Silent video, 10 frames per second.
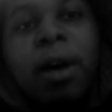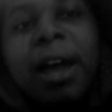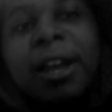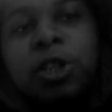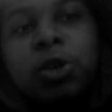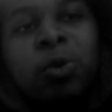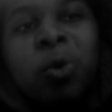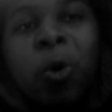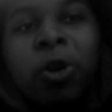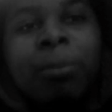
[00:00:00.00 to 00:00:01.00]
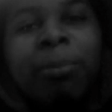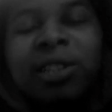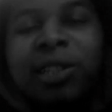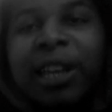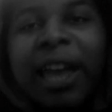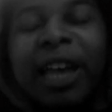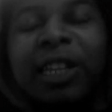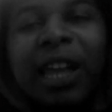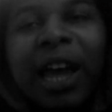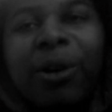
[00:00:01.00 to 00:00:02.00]
for high school, or you're basically
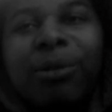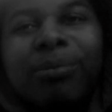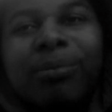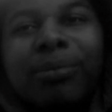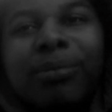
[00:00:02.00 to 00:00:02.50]
asked out,